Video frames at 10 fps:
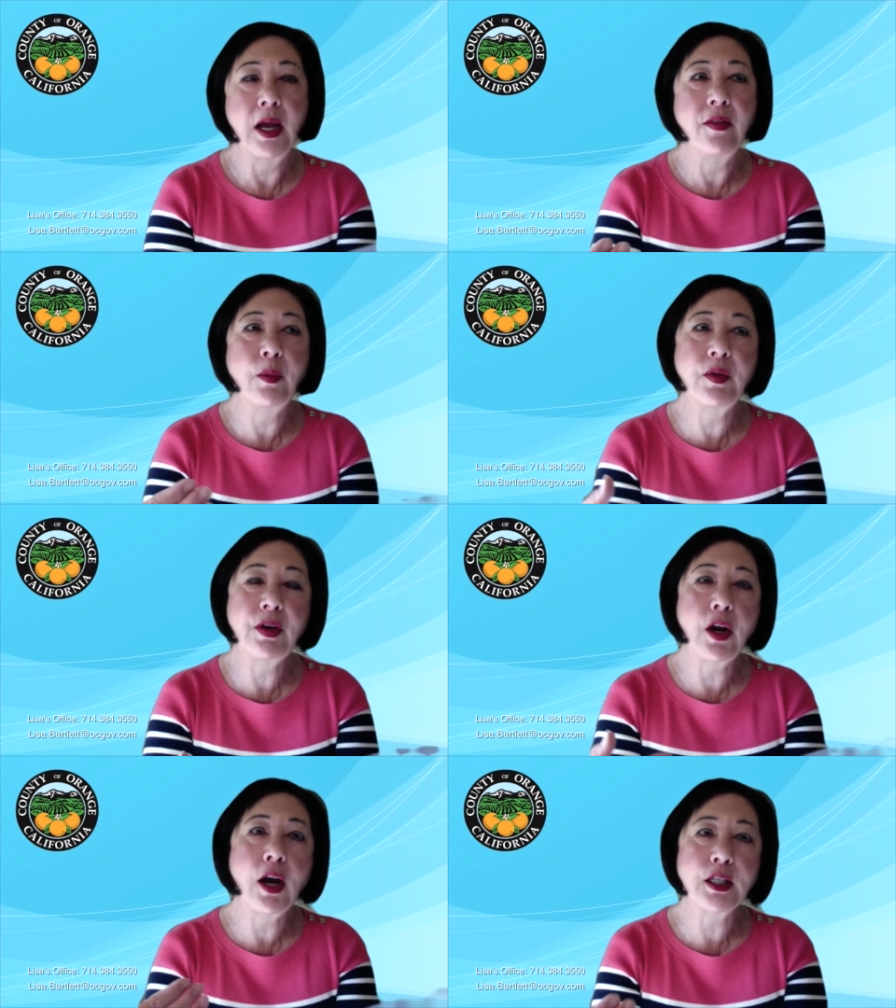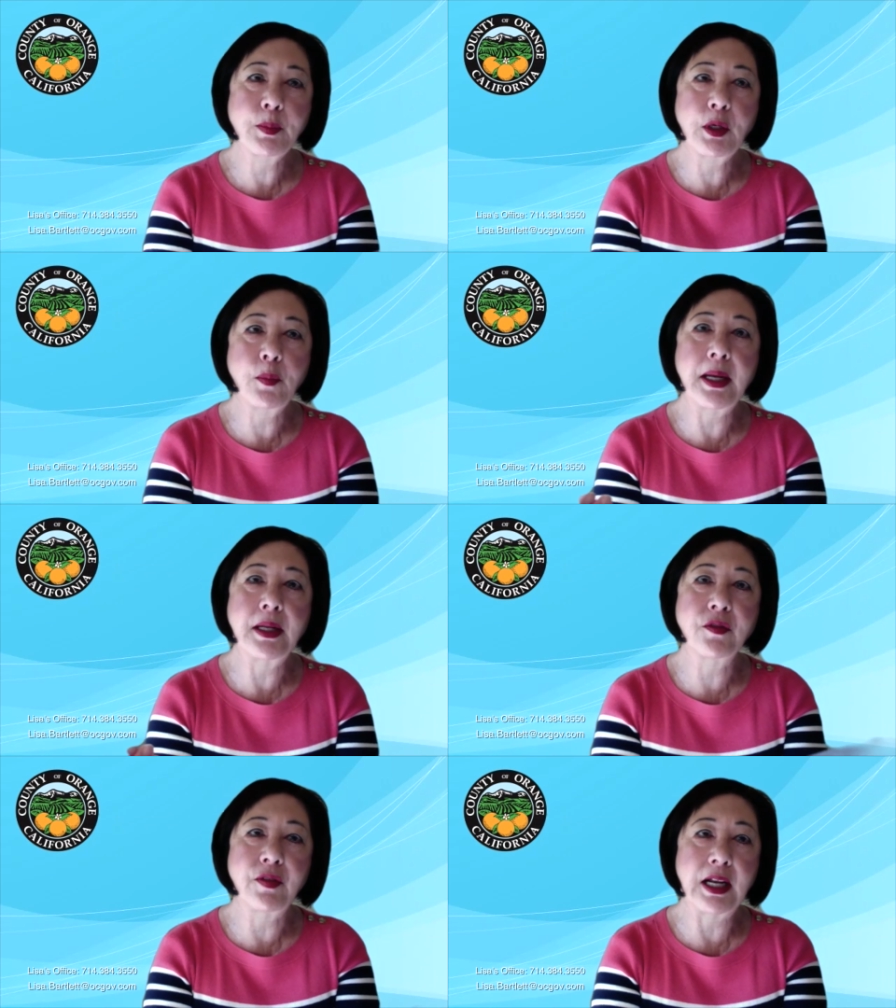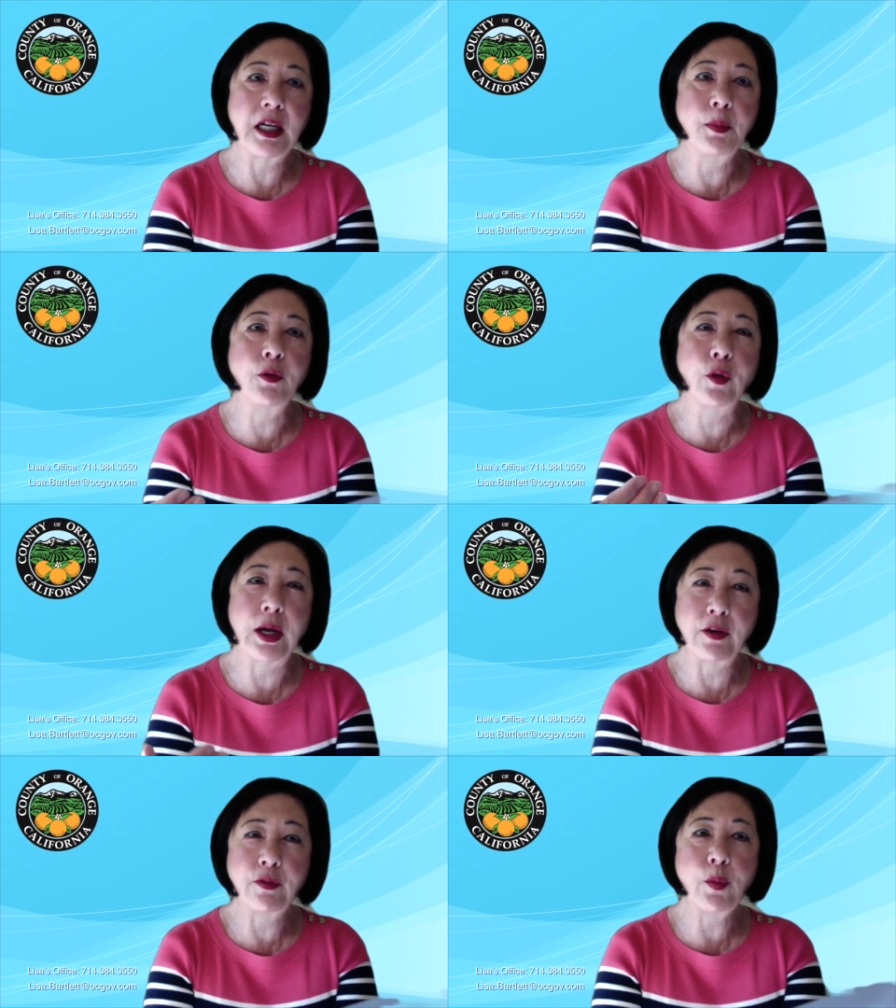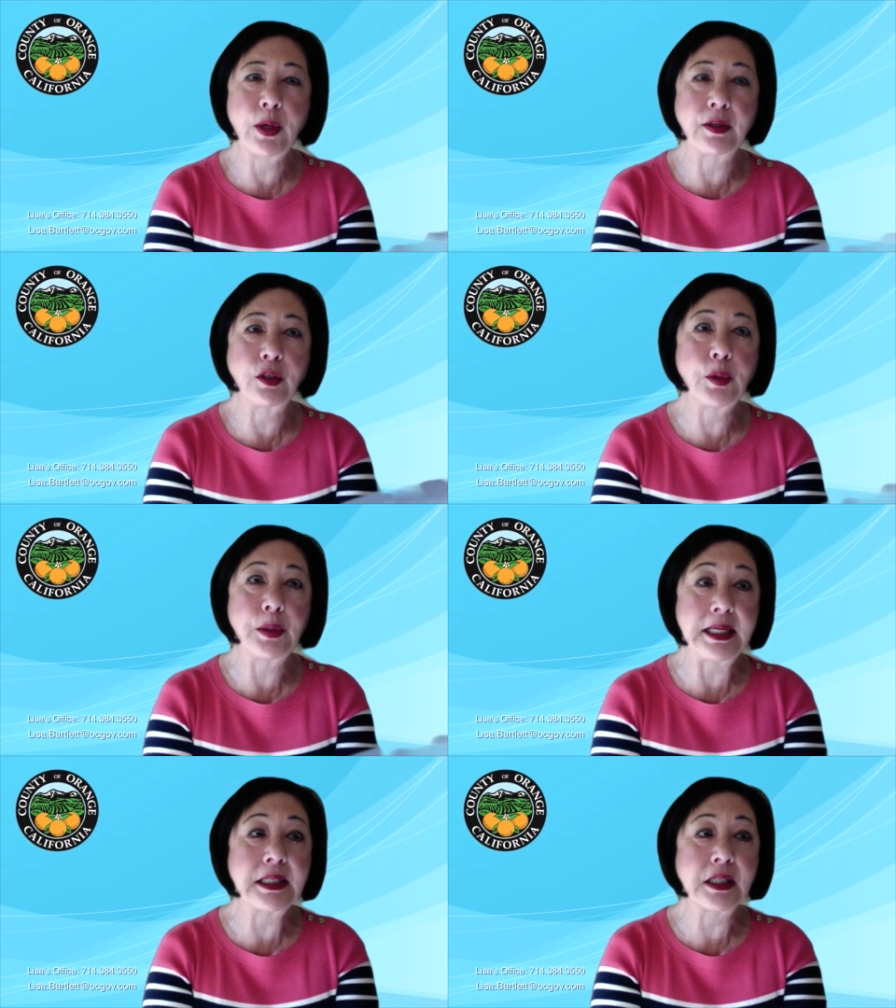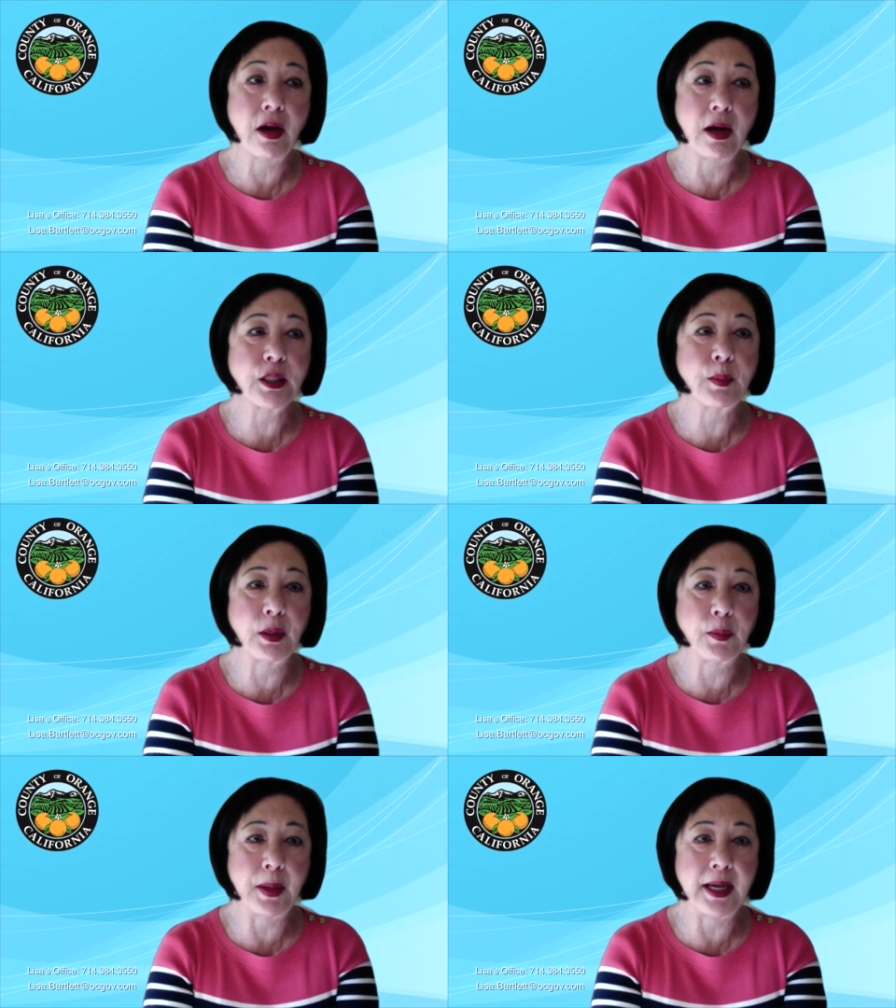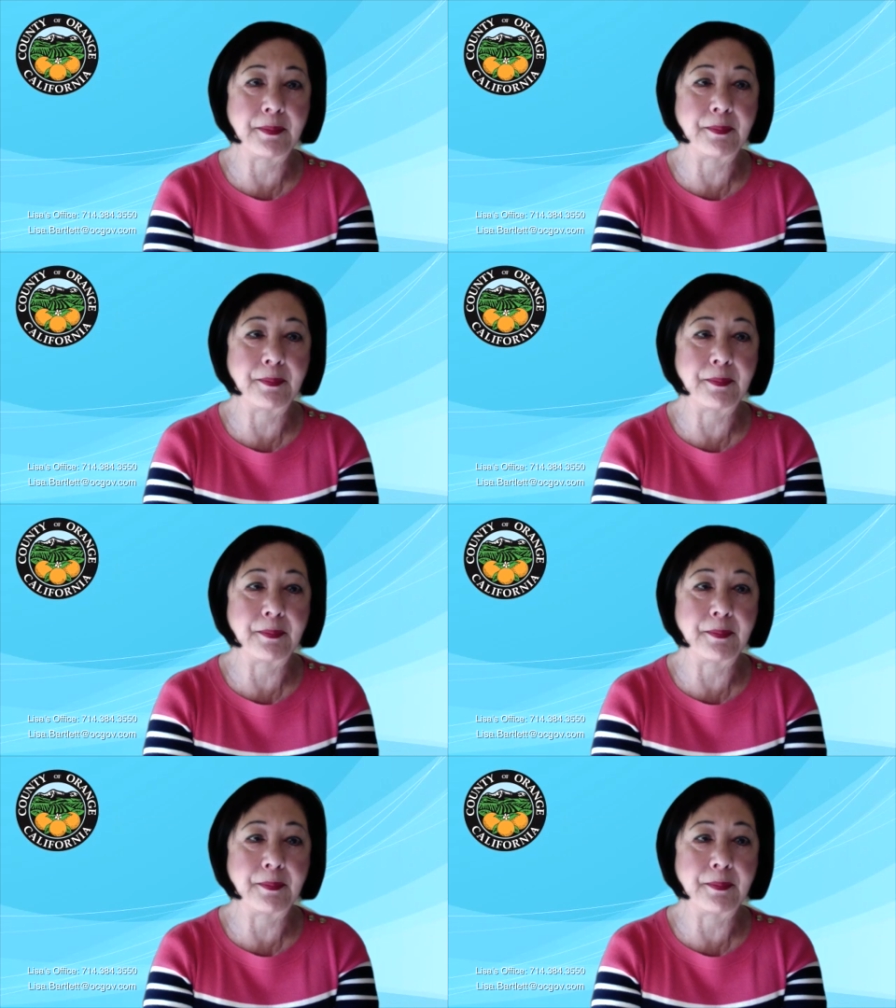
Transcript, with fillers: that we've got hospital beds available for everyone who needs a hospital bed.